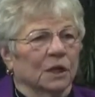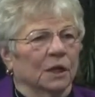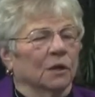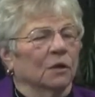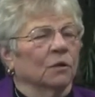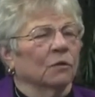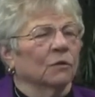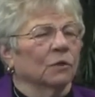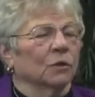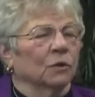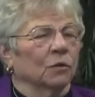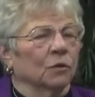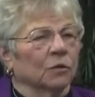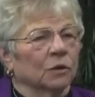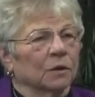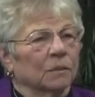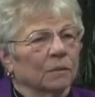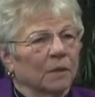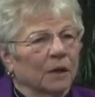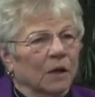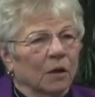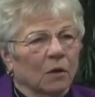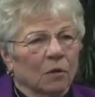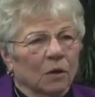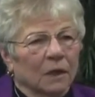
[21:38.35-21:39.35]
I know the North
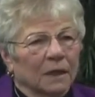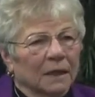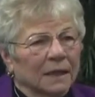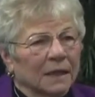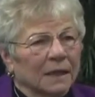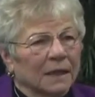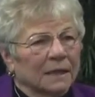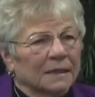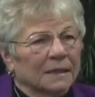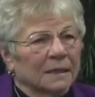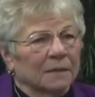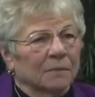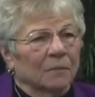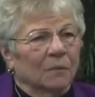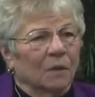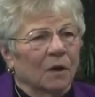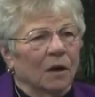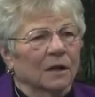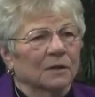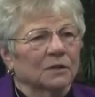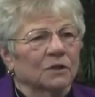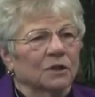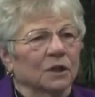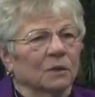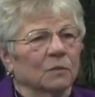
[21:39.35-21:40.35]
Bay Organizing
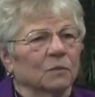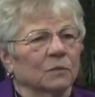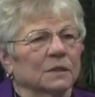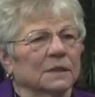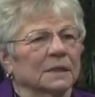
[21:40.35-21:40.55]
Project